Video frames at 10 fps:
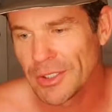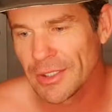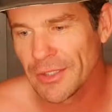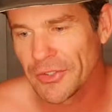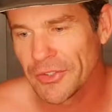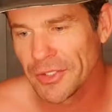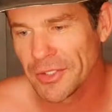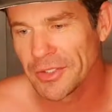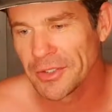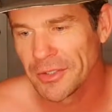is
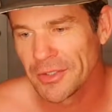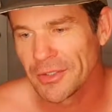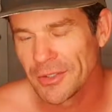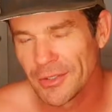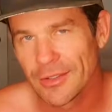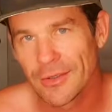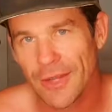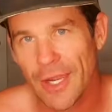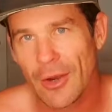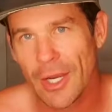
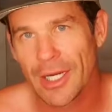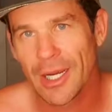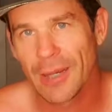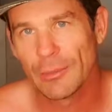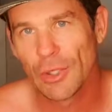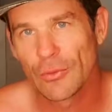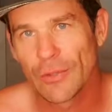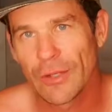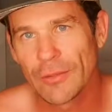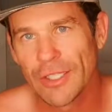that high carb, low
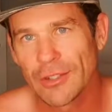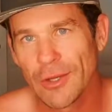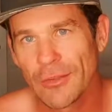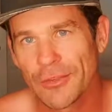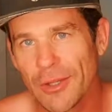fat, vegan lifestyle.